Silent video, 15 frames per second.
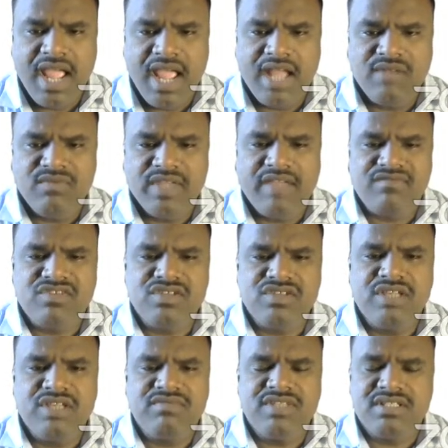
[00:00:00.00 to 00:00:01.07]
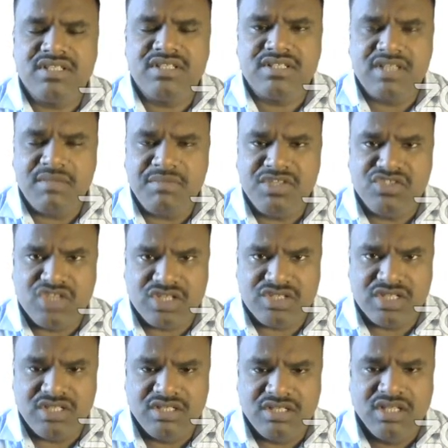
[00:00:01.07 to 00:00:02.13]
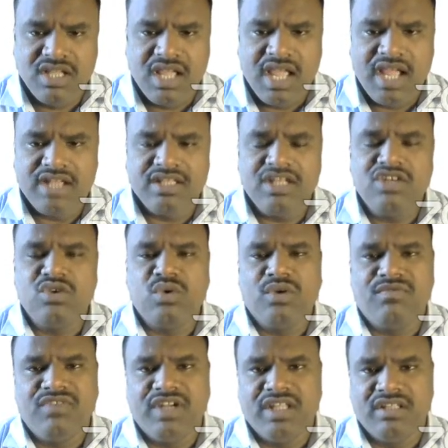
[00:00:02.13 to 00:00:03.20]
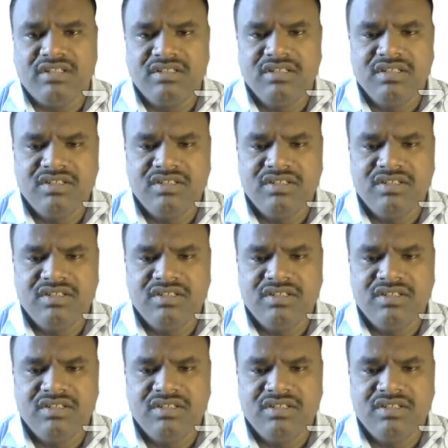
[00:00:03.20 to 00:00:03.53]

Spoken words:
and we have to give this stem injection and then root feeding.